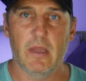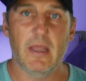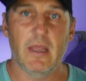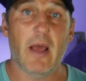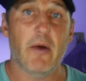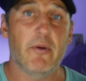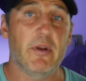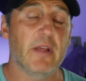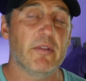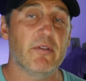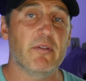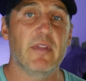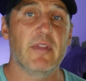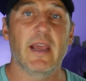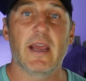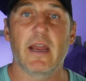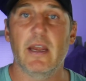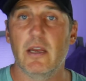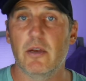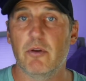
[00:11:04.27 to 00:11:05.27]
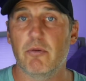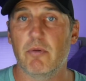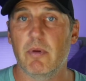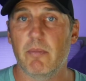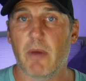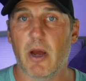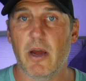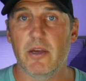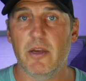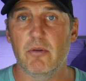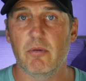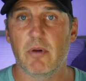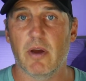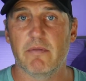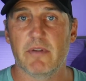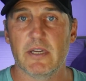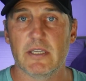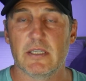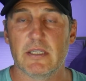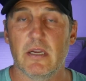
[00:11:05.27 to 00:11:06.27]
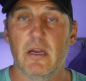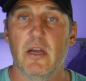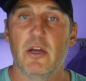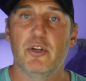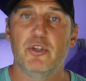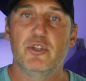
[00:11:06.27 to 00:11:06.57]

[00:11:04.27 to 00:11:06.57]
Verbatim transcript: Now, another thing I need to remind you of is